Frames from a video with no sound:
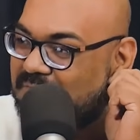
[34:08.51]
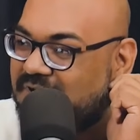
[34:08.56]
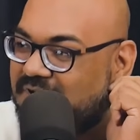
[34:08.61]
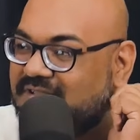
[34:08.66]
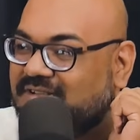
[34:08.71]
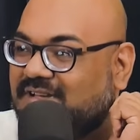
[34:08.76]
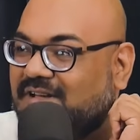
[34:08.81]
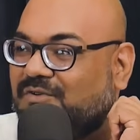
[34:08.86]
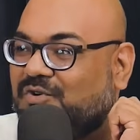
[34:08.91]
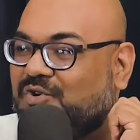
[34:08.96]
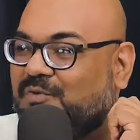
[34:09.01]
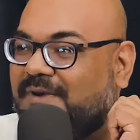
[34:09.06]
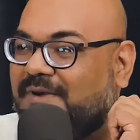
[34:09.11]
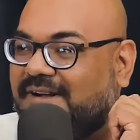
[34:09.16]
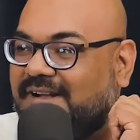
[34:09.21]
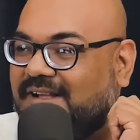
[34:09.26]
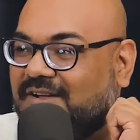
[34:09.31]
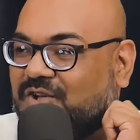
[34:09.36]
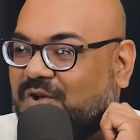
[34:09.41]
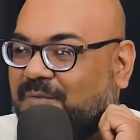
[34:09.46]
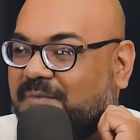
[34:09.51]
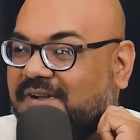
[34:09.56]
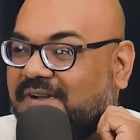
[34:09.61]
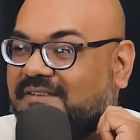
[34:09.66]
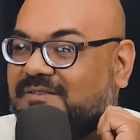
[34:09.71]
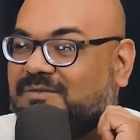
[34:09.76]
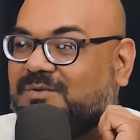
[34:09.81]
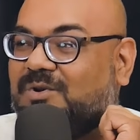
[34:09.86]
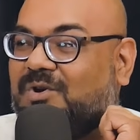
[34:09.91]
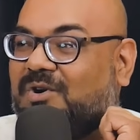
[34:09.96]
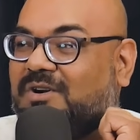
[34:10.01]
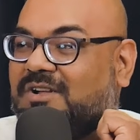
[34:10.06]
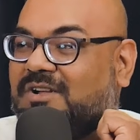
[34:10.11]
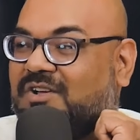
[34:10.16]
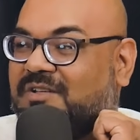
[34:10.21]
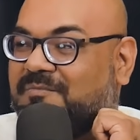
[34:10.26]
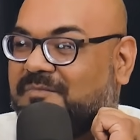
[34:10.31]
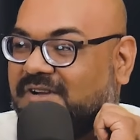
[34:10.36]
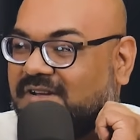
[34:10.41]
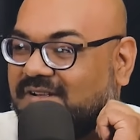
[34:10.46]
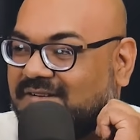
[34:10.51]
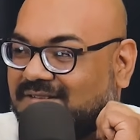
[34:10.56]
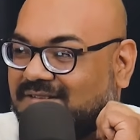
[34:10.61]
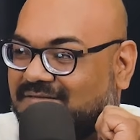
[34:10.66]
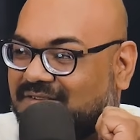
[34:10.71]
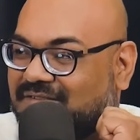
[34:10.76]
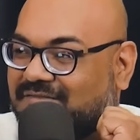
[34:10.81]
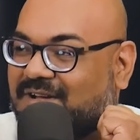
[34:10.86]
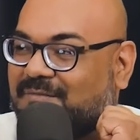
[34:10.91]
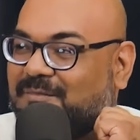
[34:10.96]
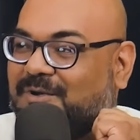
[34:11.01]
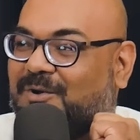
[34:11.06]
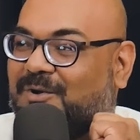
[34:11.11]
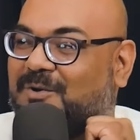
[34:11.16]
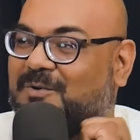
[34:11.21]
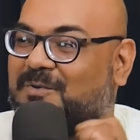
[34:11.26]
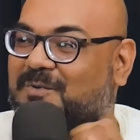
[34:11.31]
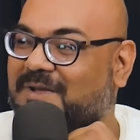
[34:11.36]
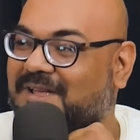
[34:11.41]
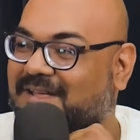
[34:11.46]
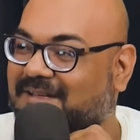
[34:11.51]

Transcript: from Band Karo romantic comedies to Laut, Imran, we've come a long